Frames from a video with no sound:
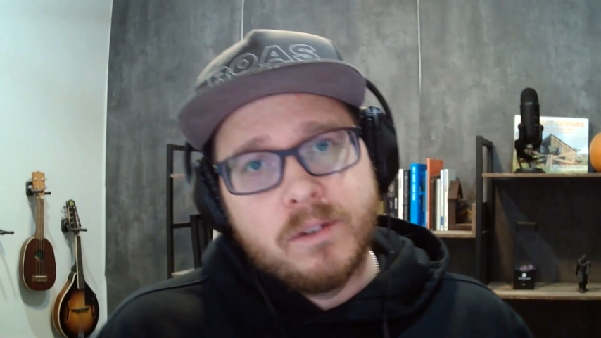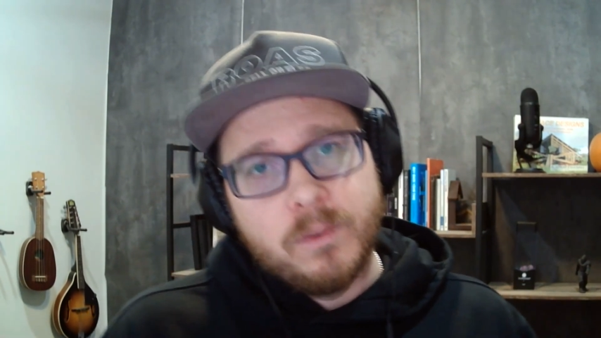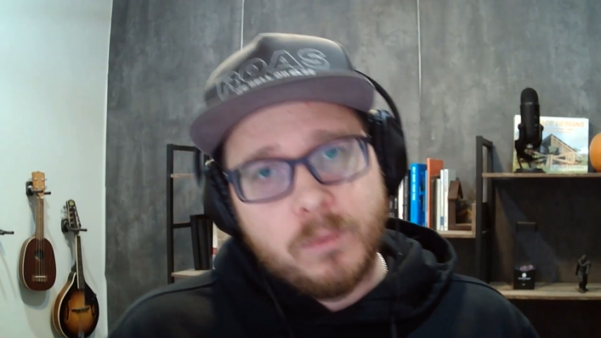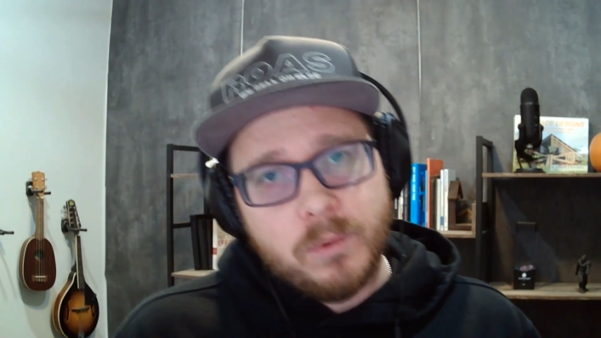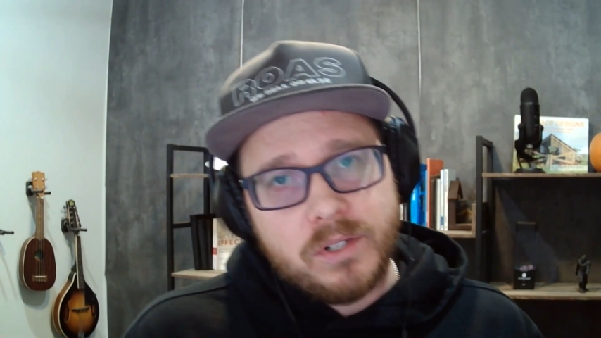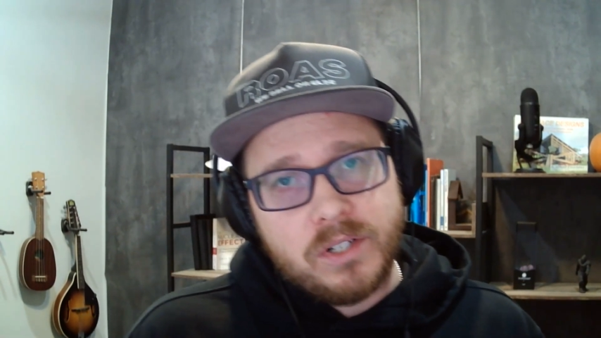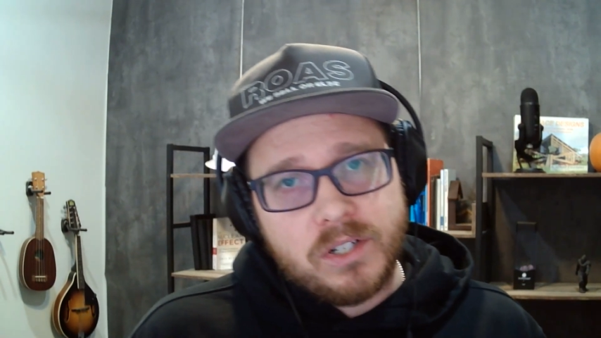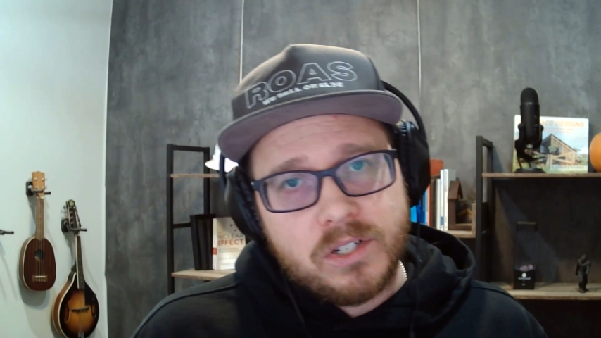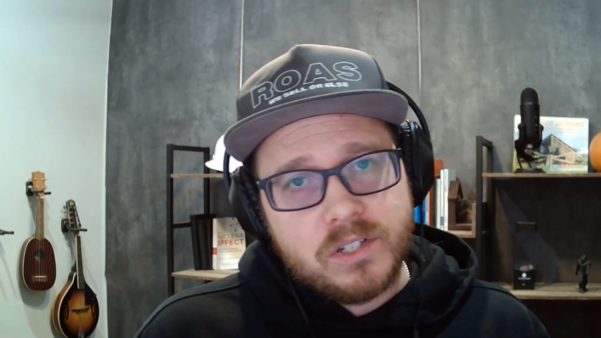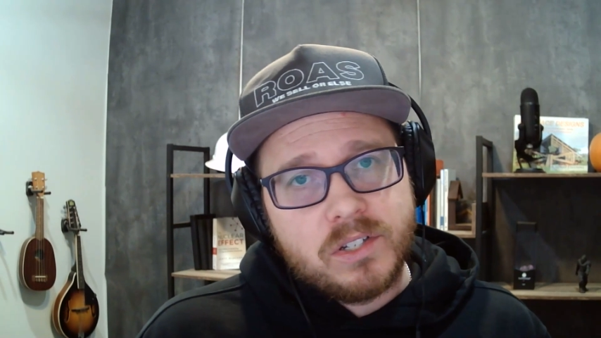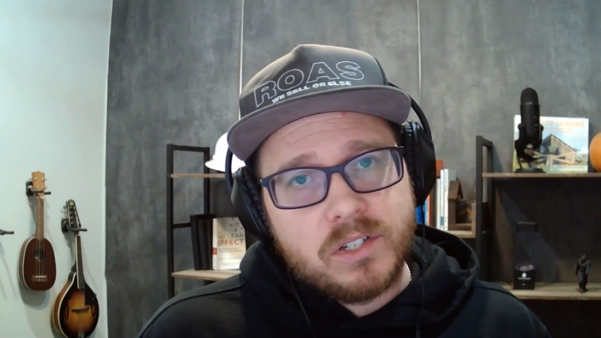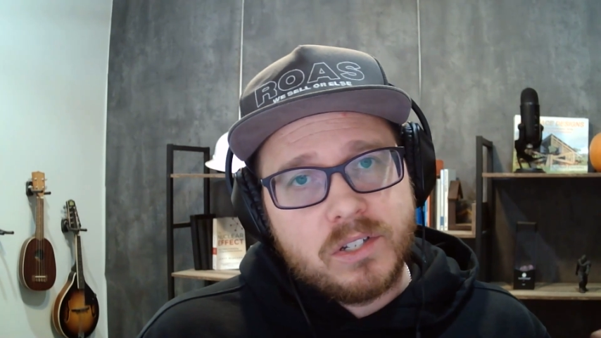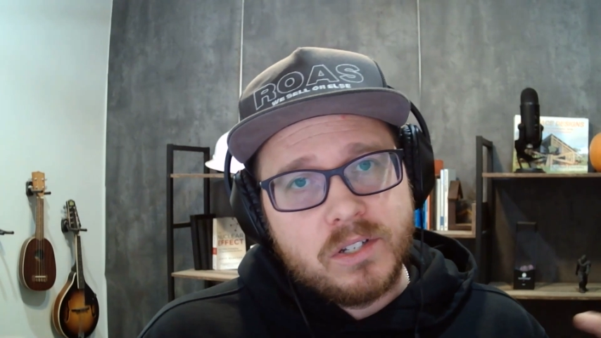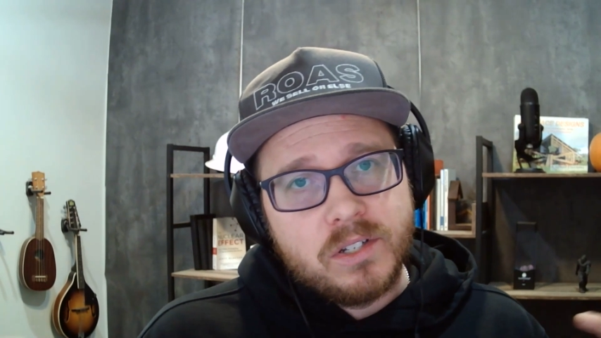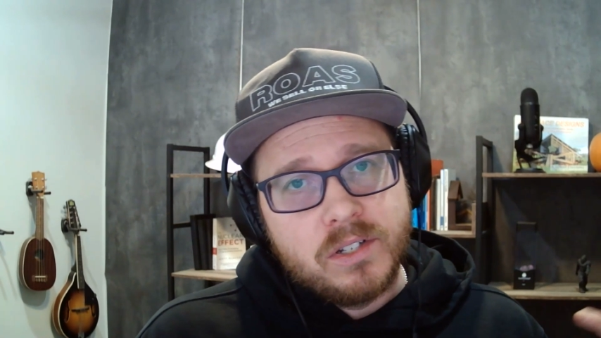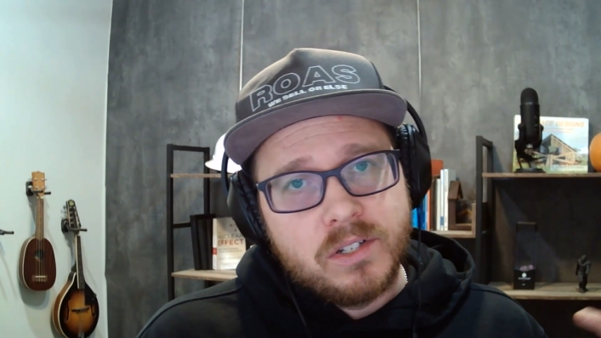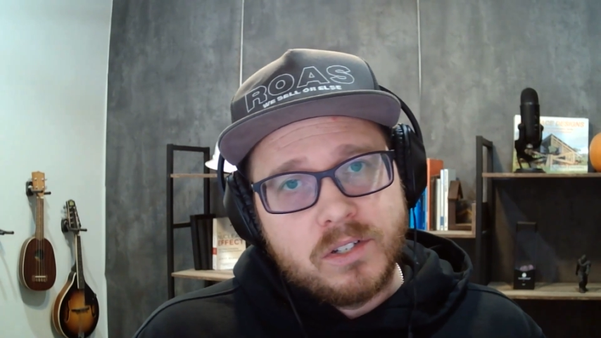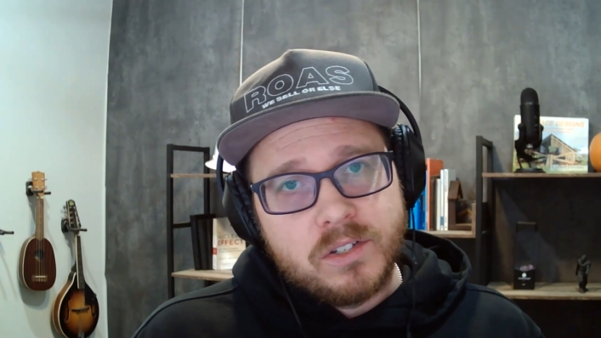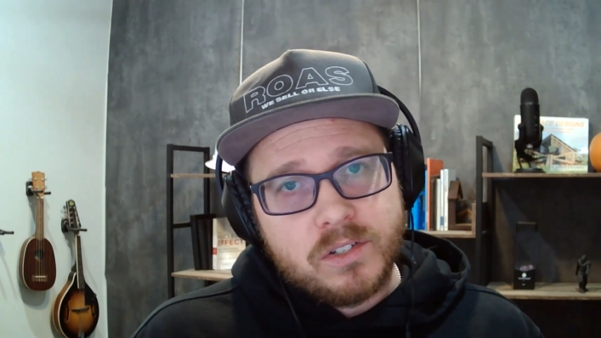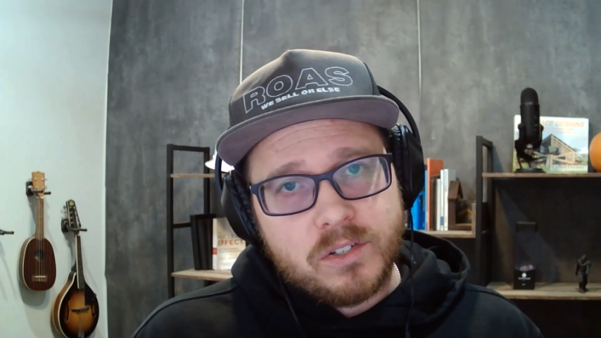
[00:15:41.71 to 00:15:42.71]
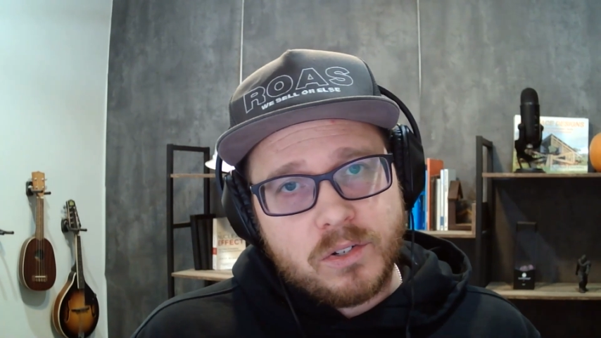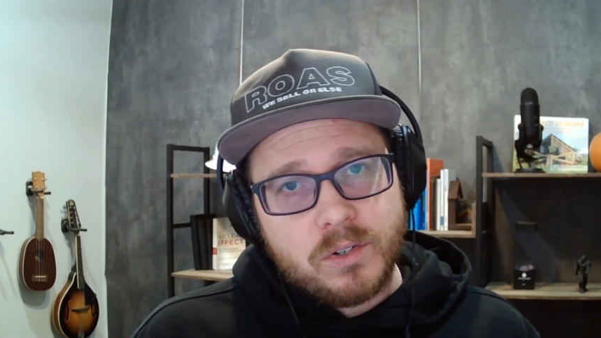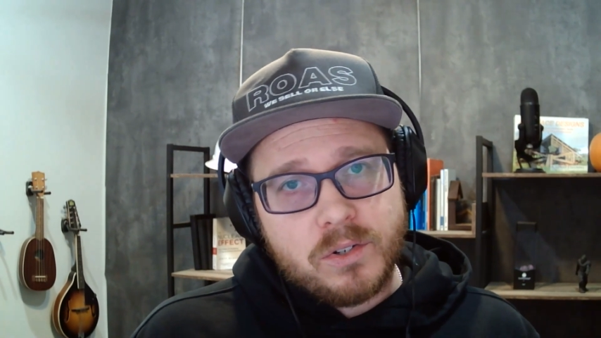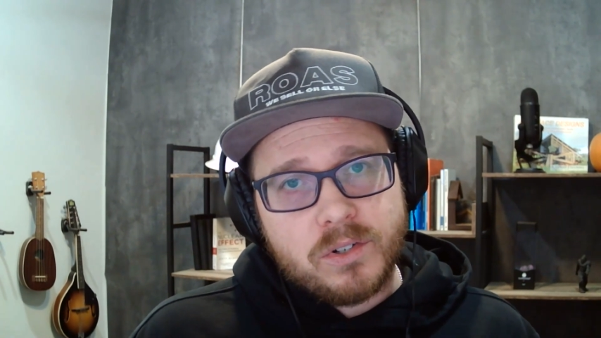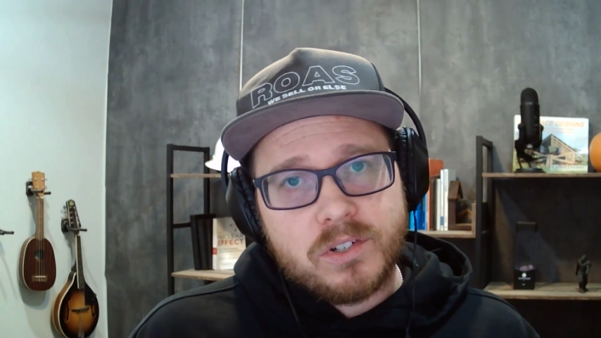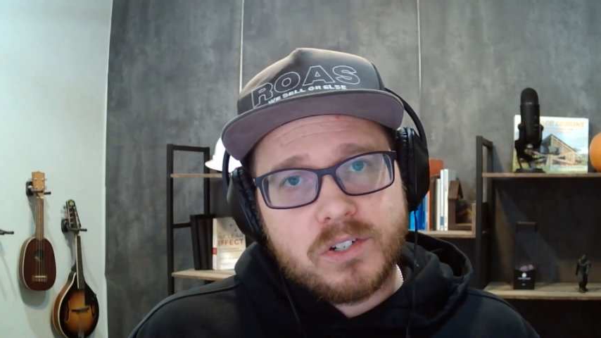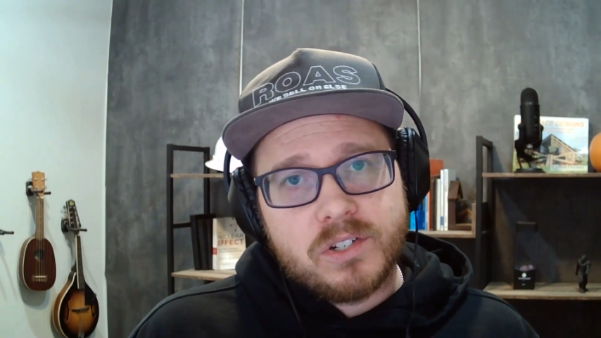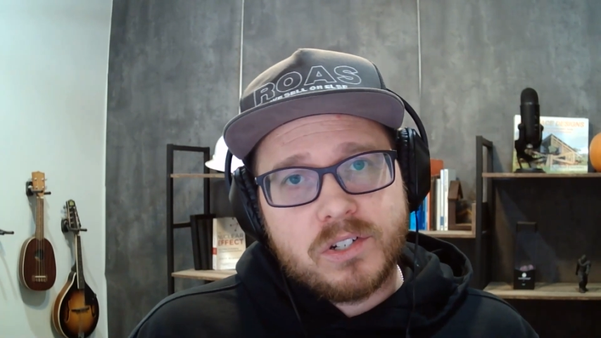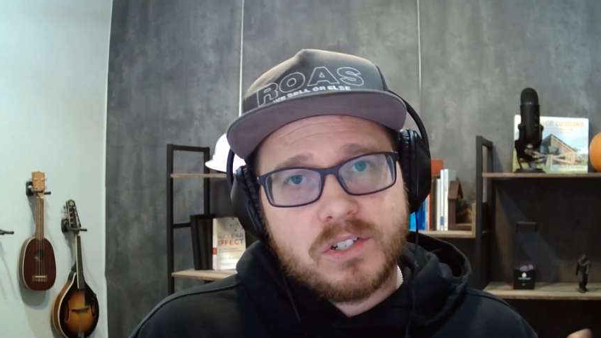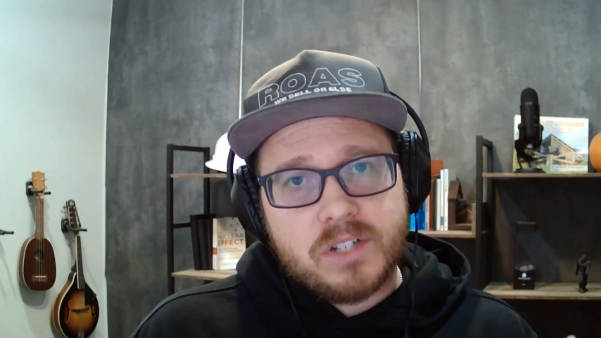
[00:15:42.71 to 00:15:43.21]
which is
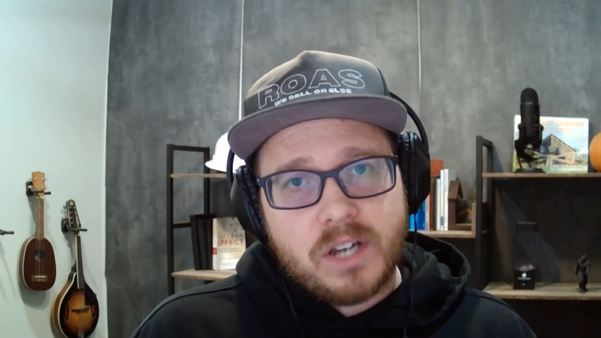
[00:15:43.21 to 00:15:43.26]
Search